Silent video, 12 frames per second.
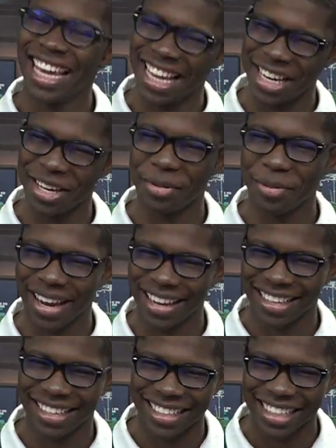
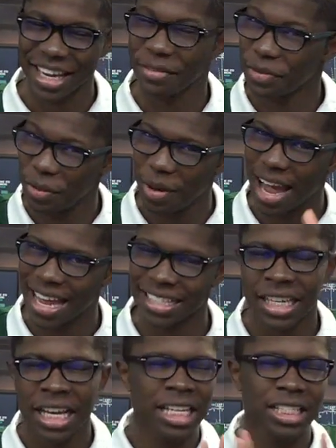Anyway, if you
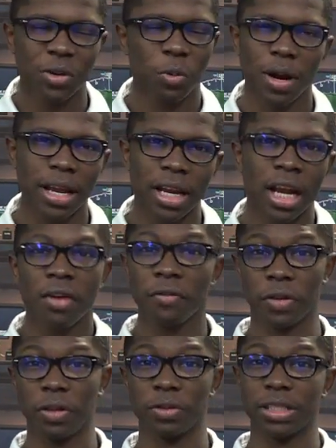had to wait
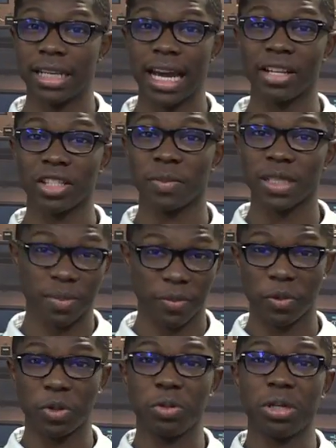for those announcements
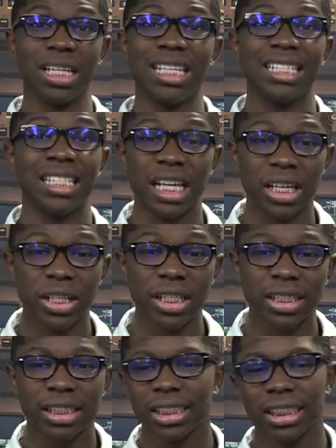before you could eat
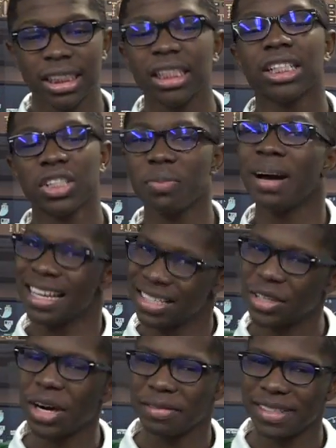dinner, you might
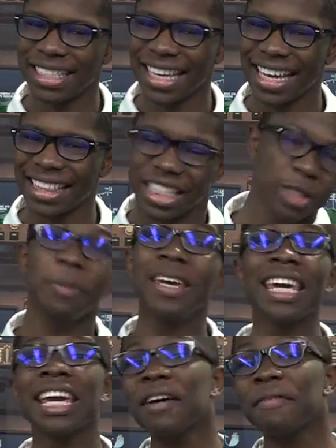starve to death.
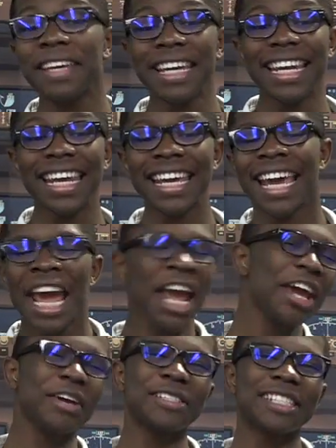Speaking of eating,
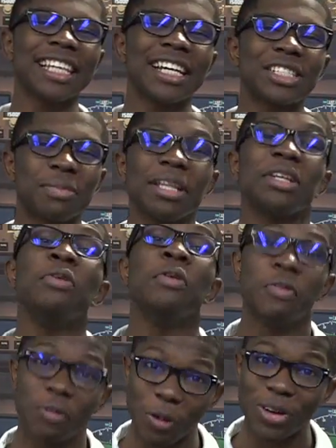here's the lunch menu
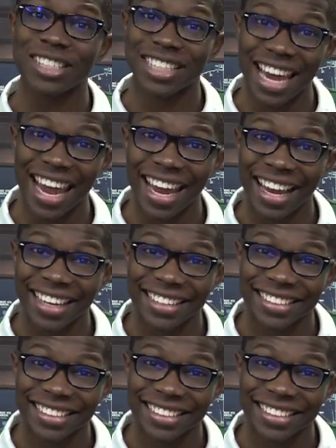for today.